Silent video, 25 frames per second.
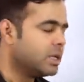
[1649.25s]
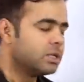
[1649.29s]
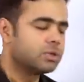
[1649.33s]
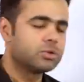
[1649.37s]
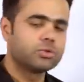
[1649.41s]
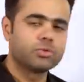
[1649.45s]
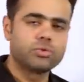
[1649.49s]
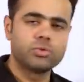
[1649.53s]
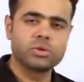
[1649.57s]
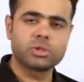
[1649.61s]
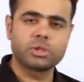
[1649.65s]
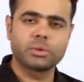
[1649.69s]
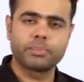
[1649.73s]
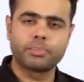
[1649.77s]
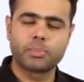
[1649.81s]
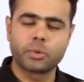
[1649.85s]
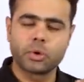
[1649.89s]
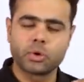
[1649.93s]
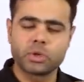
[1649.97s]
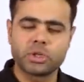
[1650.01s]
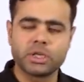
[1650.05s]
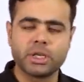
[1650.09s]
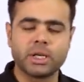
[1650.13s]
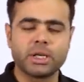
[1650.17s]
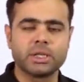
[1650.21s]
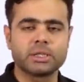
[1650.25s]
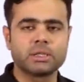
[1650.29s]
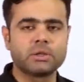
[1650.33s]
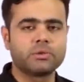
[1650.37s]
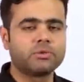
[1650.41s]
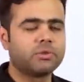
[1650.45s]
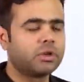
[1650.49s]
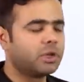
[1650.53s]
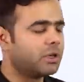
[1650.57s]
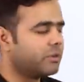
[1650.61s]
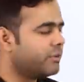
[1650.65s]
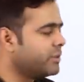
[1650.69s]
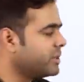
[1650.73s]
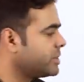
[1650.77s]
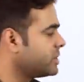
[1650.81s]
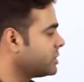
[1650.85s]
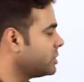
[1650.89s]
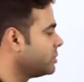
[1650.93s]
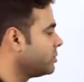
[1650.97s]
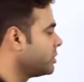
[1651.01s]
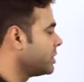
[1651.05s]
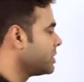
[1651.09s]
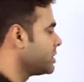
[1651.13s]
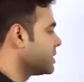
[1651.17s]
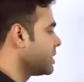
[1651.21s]
Students, Protean is a word
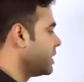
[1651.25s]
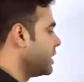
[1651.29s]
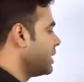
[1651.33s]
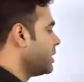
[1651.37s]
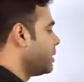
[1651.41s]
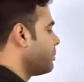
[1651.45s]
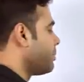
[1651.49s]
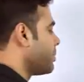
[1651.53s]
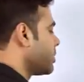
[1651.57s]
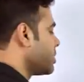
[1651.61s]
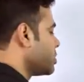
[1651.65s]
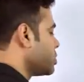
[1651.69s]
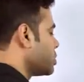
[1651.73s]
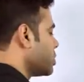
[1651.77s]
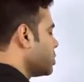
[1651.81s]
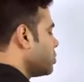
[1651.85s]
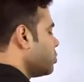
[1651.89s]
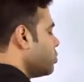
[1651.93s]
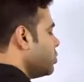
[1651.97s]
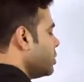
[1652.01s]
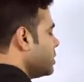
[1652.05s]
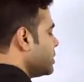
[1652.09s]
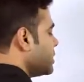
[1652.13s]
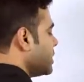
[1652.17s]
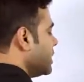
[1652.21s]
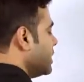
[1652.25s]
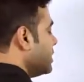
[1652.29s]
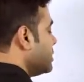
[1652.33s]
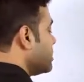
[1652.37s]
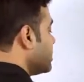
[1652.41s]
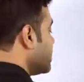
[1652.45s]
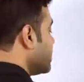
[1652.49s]
which you can say a person who is, is